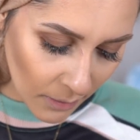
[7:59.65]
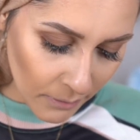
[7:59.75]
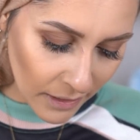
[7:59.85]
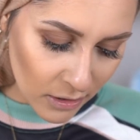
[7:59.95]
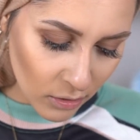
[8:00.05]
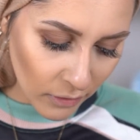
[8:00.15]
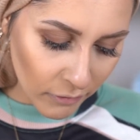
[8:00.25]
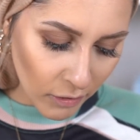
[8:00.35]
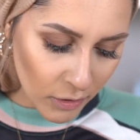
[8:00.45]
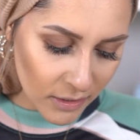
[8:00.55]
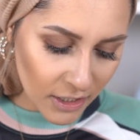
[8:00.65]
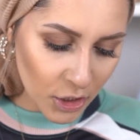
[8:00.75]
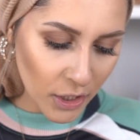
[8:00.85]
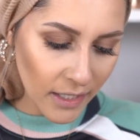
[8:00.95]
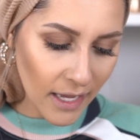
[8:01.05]
a mix of Rosy
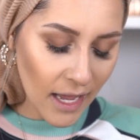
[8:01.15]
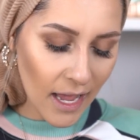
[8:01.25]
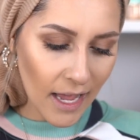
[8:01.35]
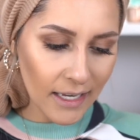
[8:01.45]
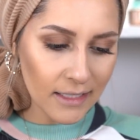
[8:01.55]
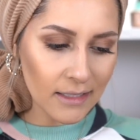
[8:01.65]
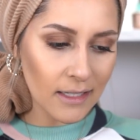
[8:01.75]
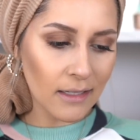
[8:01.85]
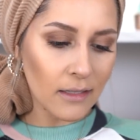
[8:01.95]
Chia and